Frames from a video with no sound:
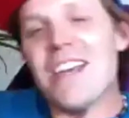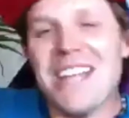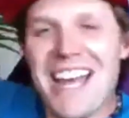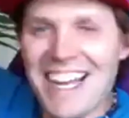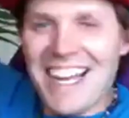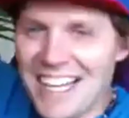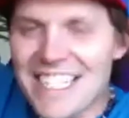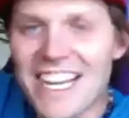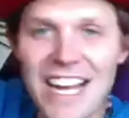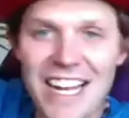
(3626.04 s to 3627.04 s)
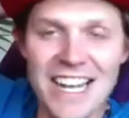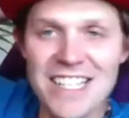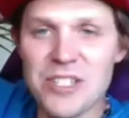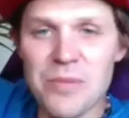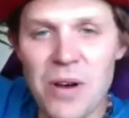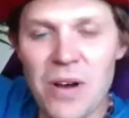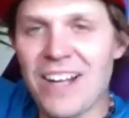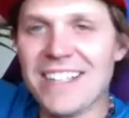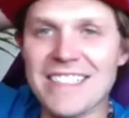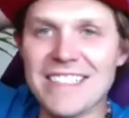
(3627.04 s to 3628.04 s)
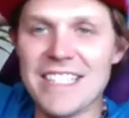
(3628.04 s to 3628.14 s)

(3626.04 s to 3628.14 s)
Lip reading: Yeah. And Esteban,